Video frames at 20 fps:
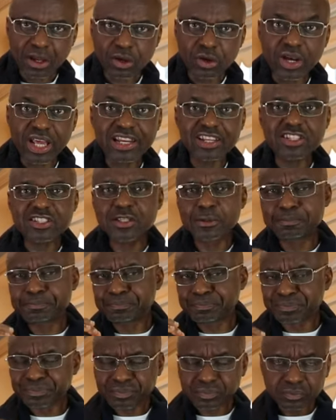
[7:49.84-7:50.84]
You get
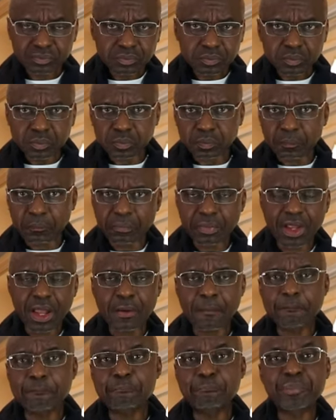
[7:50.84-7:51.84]
this
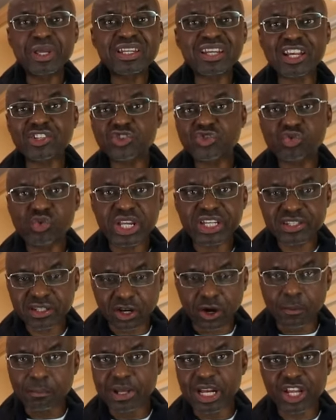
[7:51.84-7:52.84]

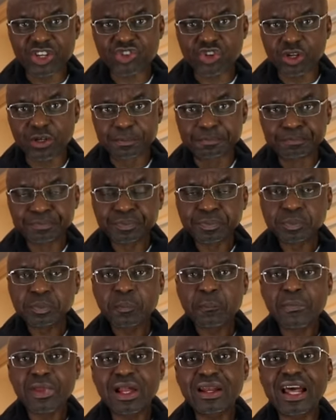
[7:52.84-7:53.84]
bittersweet combination
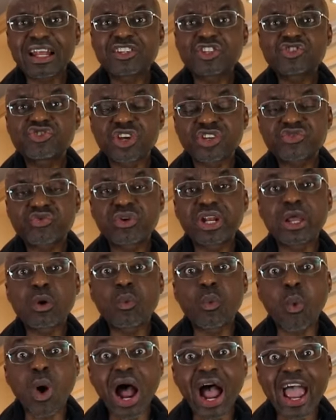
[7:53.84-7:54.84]
that is just really
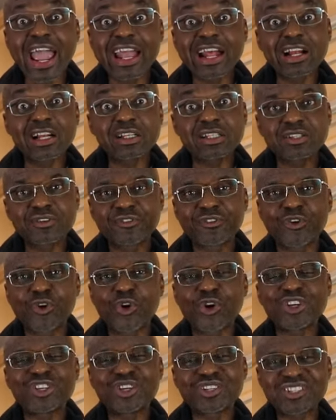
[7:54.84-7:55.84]
wild
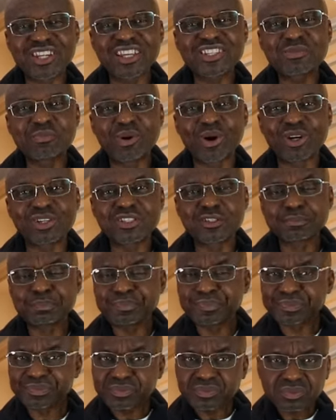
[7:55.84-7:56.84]
for your taste buds.
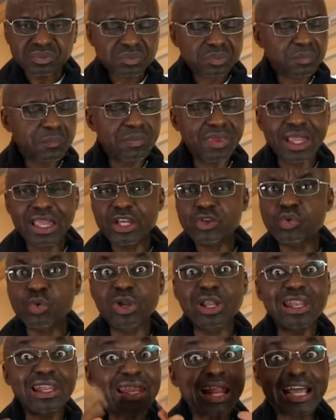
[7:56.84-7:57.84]
It
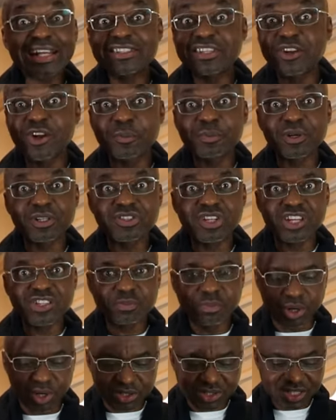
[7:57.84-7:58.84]
will lighten up your
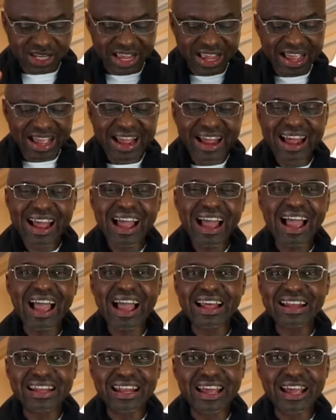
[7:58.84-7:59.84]
taste buds,
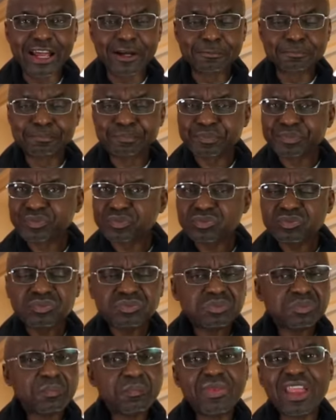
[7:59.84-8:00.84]
and
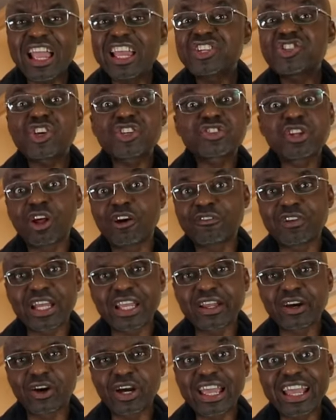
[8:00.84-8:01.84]
it's just
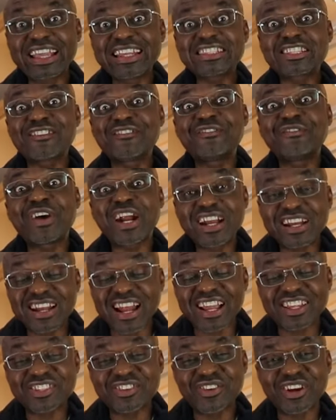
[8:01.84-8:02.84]
lovely, okay? It's a very
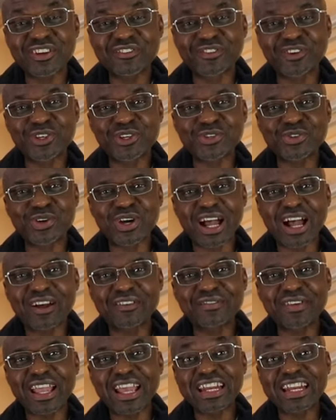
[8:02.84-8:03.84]
nice drink for you to have